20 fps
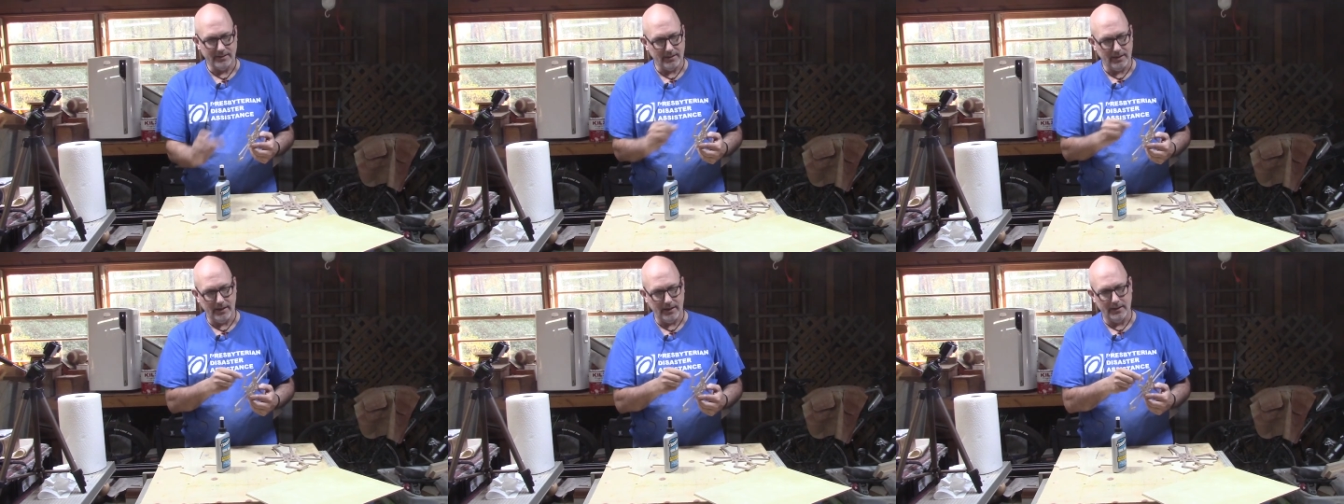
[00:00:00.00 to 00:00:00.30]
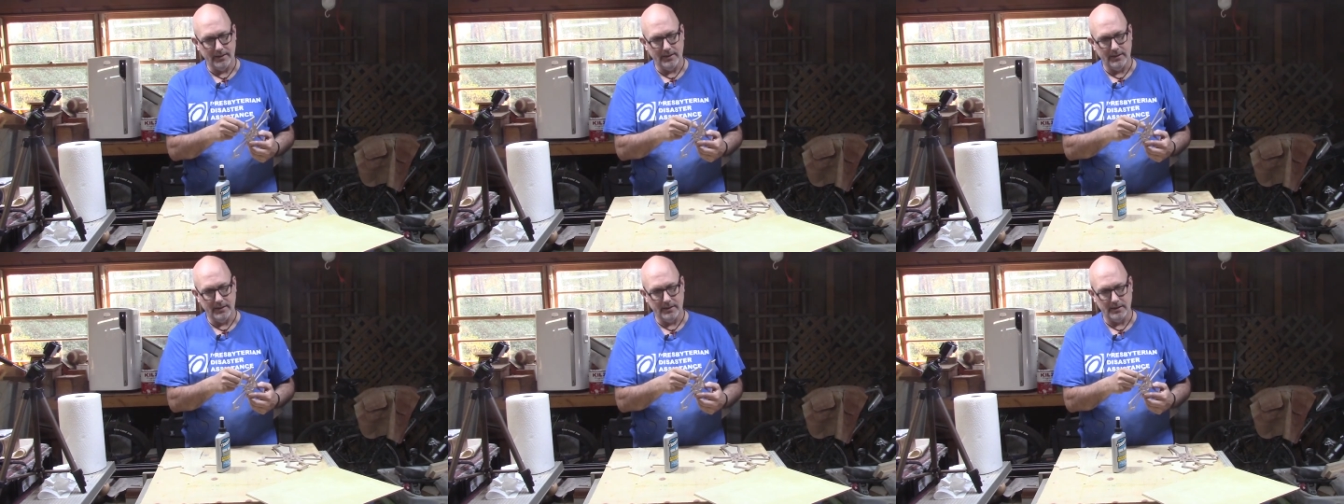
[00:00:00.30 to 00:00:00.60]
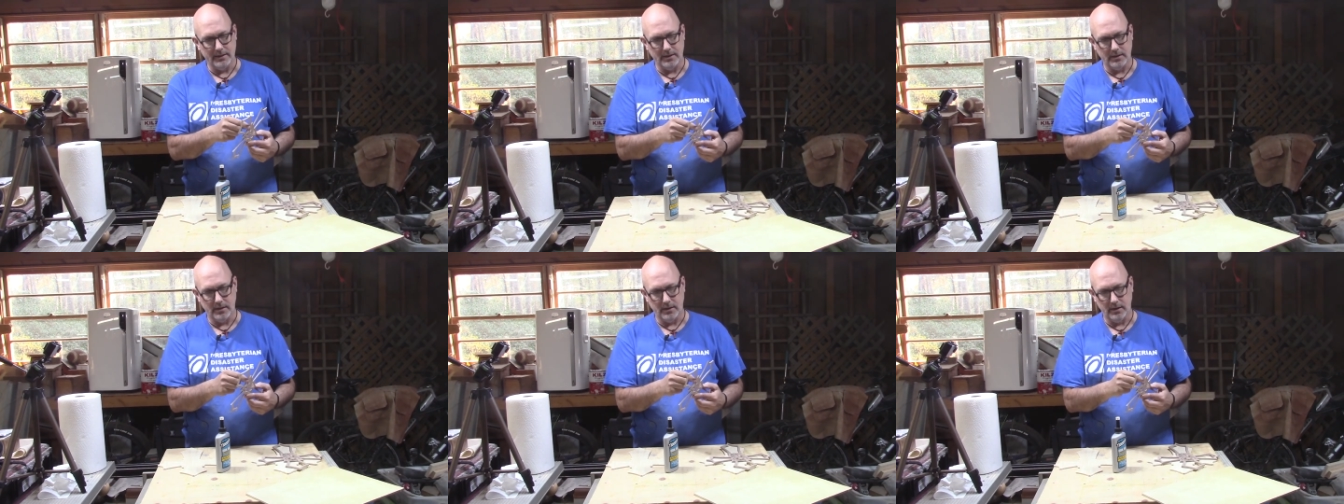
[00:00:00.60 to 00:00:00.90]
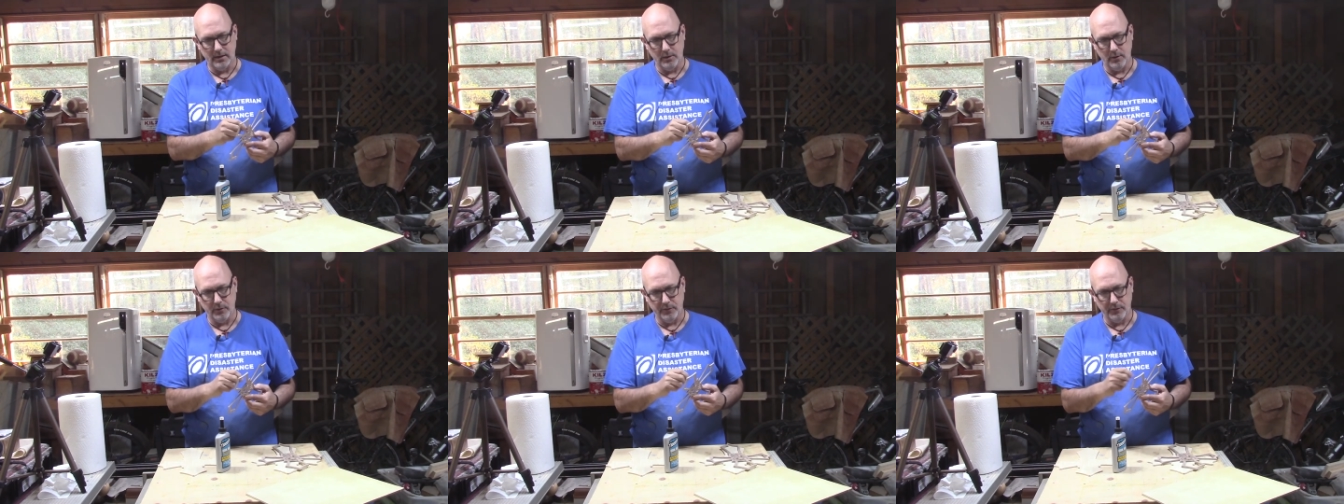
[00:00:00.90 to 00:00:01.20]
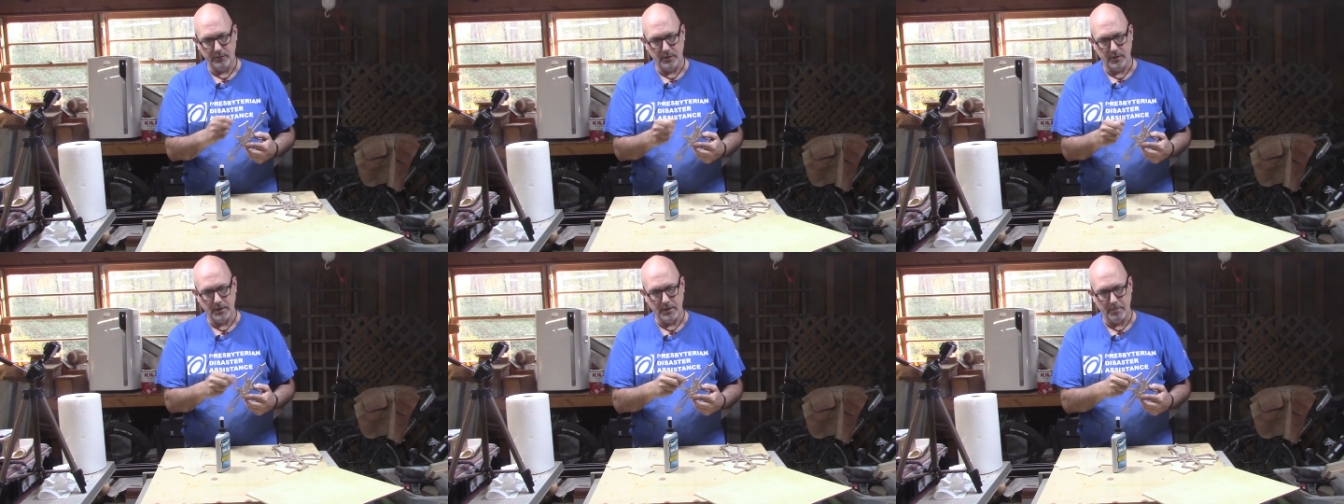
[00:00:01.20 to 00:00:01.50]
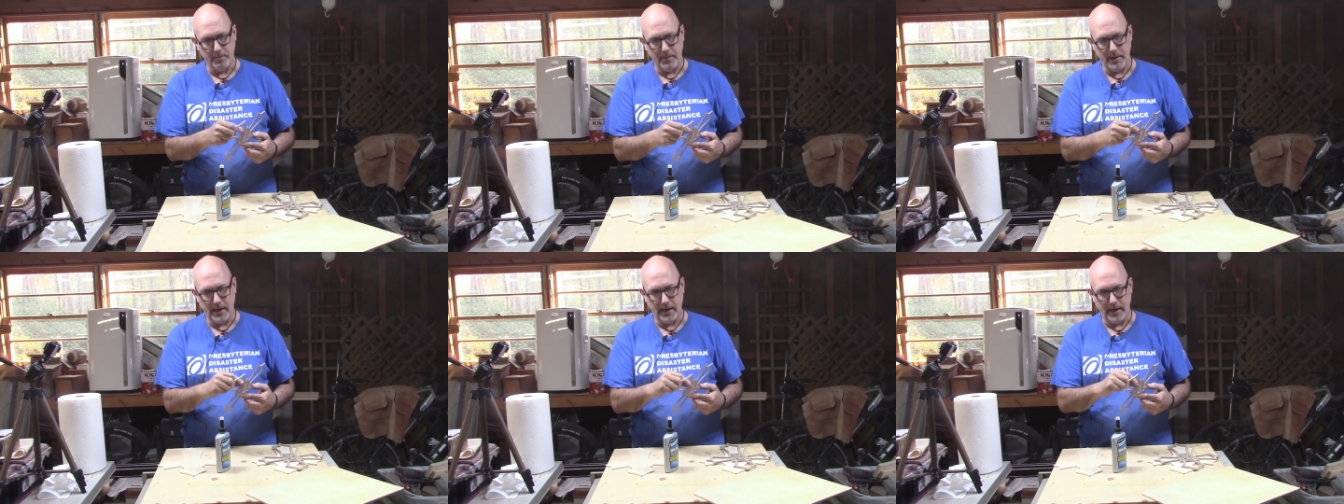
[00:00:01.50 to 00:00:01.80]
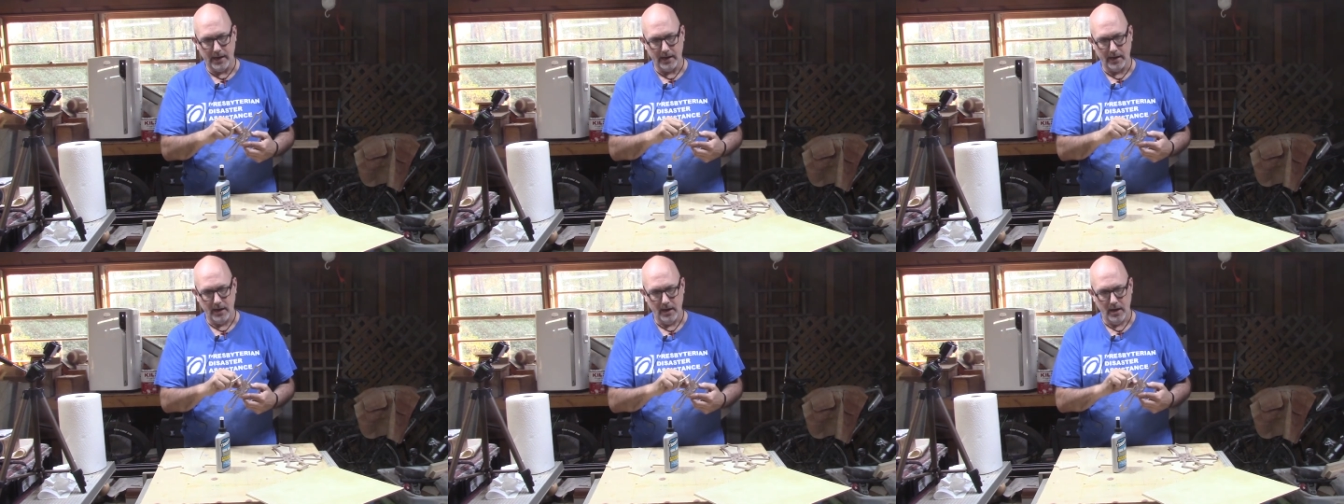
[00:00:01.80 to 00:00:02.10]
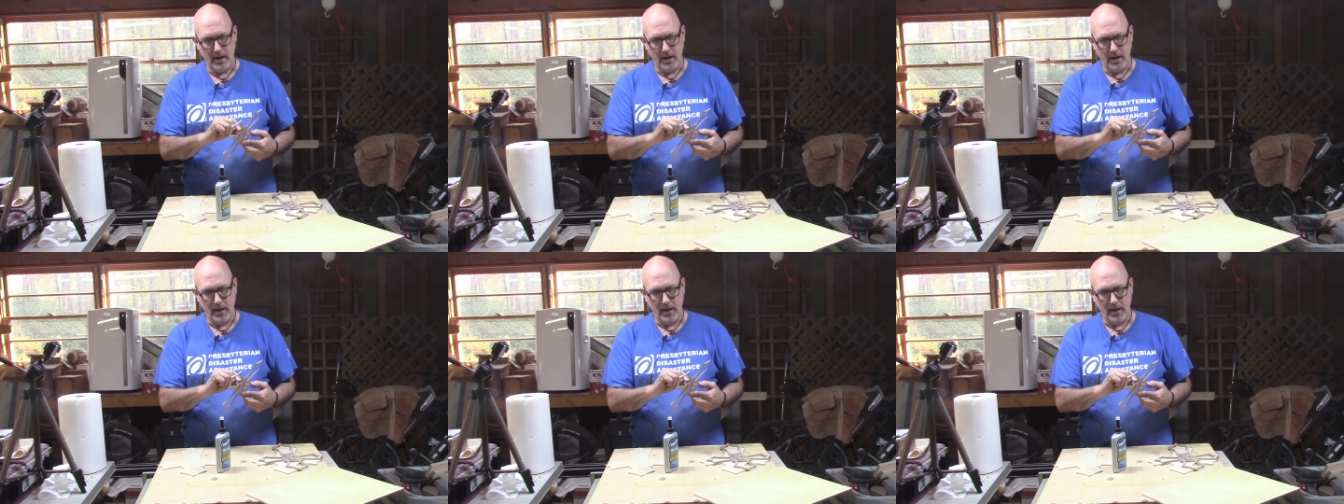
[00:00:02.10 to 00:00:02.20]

like this, you know, a front and a back.